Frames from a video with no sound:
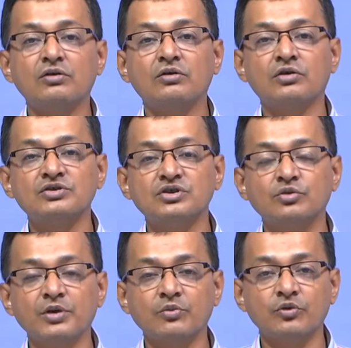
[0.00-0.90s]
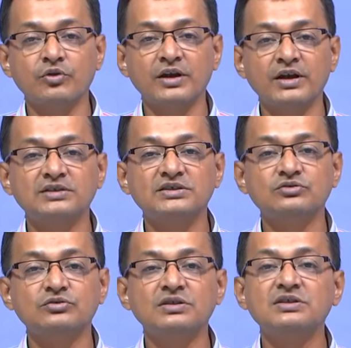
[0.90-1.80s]
consuming more energy.
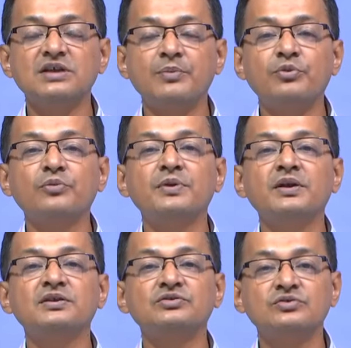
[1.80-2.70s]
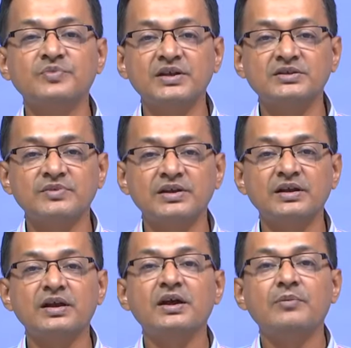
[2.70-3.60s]
So, this appropriate resource management
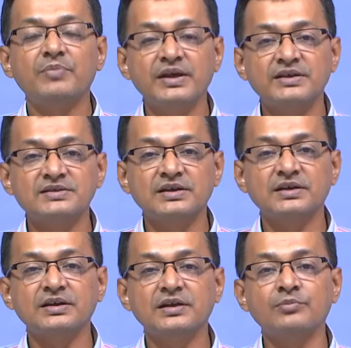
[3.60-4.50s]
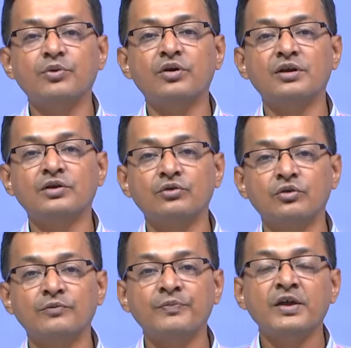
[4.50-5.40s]
plays an important role.
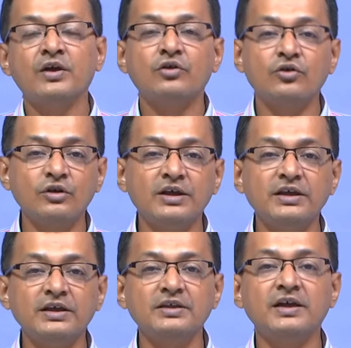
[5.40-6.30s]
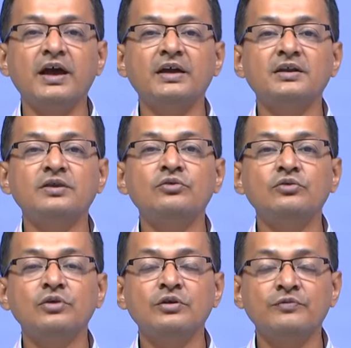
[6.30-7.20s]
Not only that,
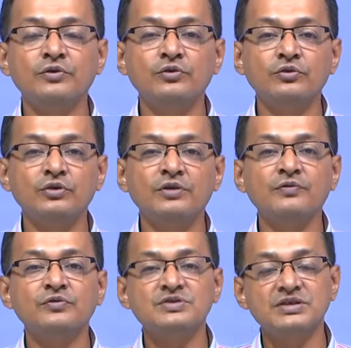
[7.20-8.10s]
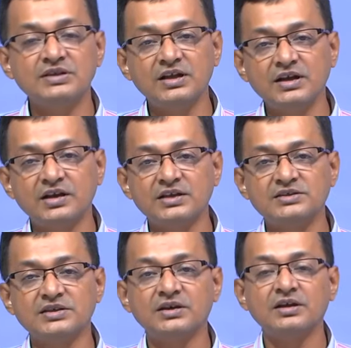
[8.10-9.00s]
if you see the
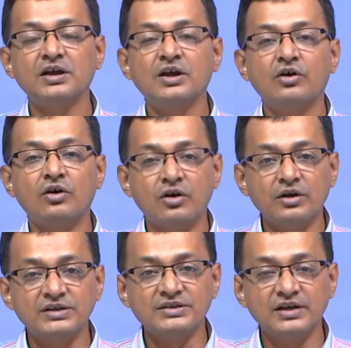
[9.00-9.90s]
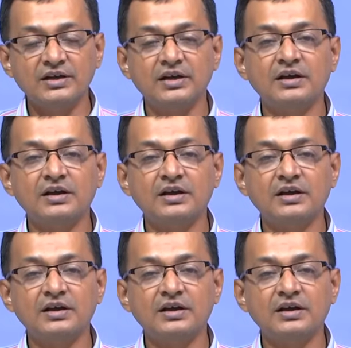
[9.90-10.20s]
literature or recent